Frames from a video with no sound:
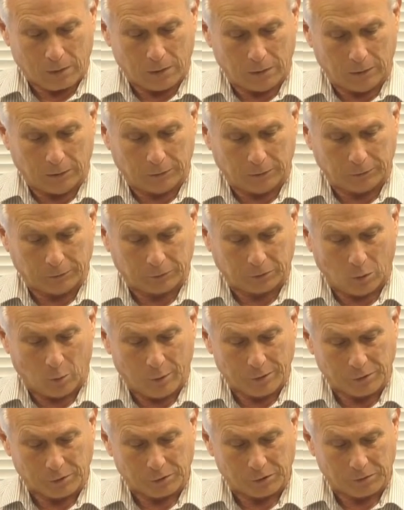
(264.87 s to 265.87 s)
uh, so
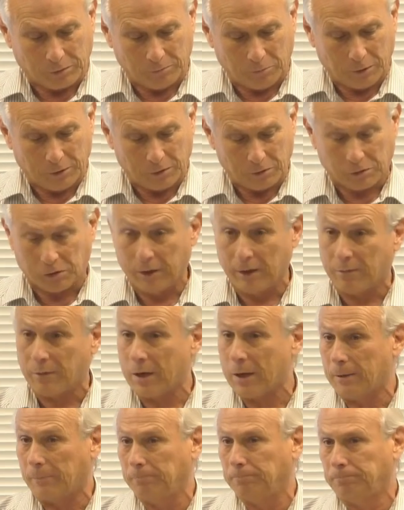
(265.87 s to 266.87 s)
we just we just give
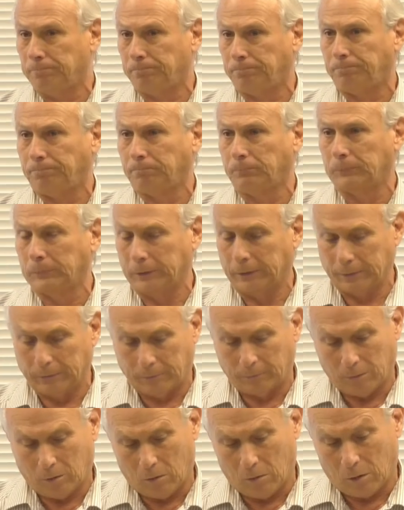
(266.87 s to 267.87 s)
up
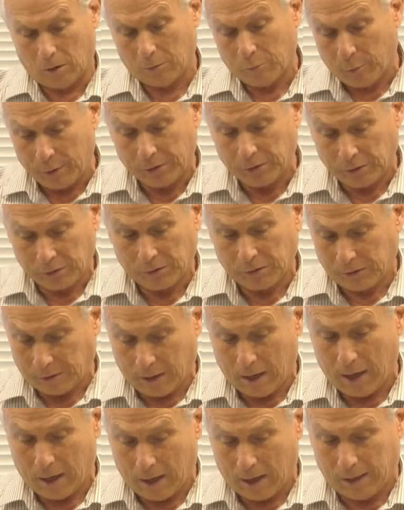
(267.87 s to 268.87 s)
and or we just
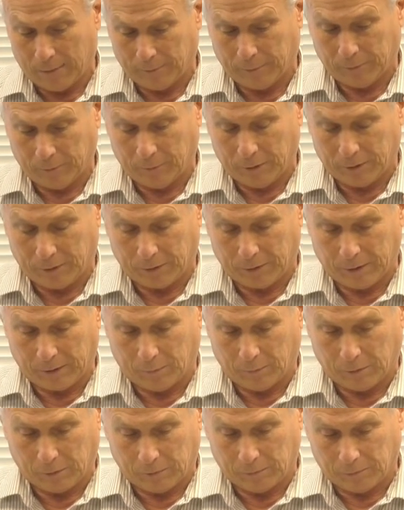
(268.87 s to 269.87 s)
stop and we
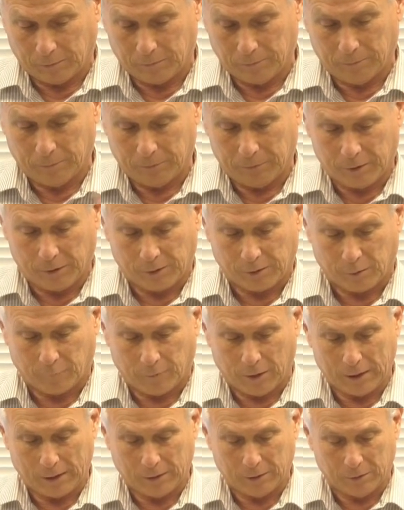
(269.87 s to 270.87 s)
think we're
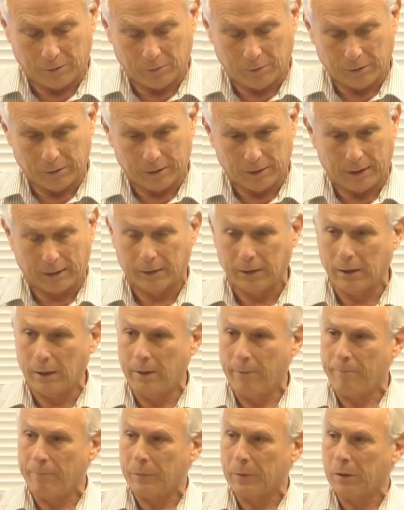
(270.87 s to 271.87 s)
justified in doing that
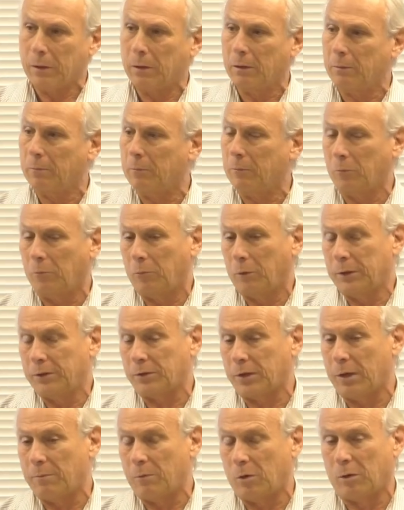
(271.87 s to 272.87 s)
and um, we
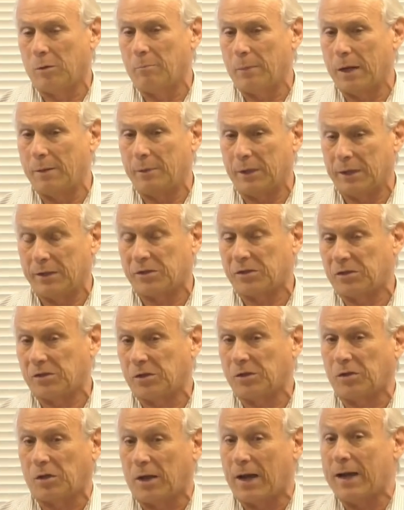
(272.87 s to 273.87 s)
say well maybe it's
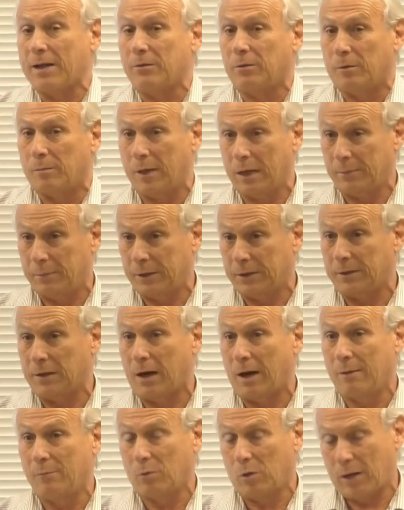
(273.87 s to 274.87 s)
just later maybe
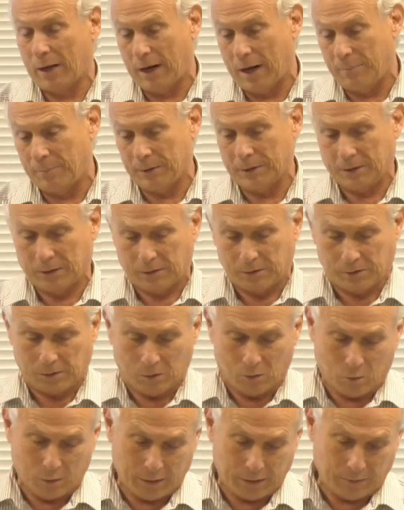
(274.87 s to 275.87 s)
time will happen and
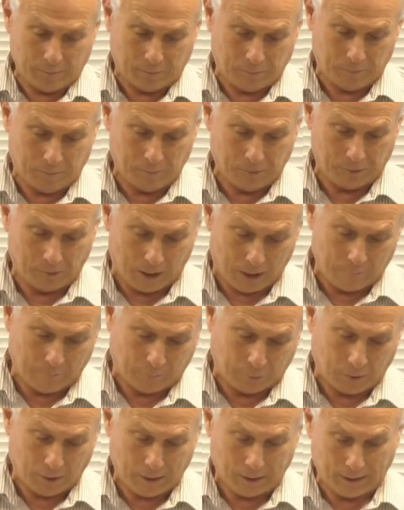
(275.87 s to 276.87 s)
so we
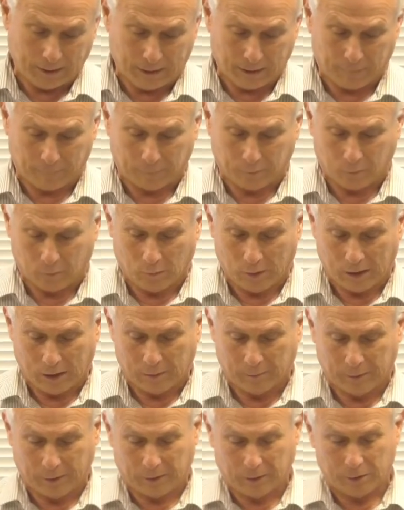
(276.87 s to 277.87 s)
stop praying after a
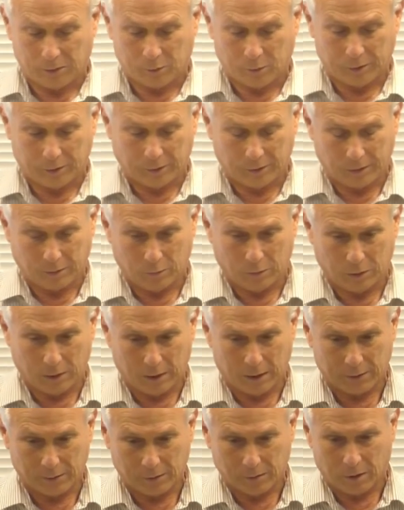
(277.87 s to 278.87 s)
while because we think well
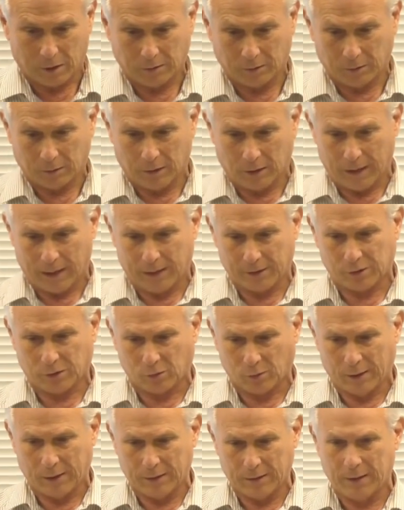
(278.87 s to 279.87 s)
God's not going to
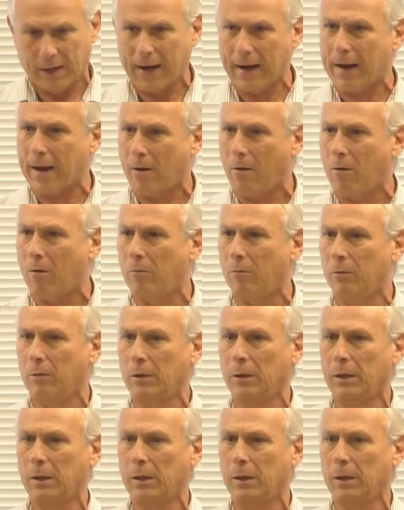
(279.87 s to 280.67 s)
answer it now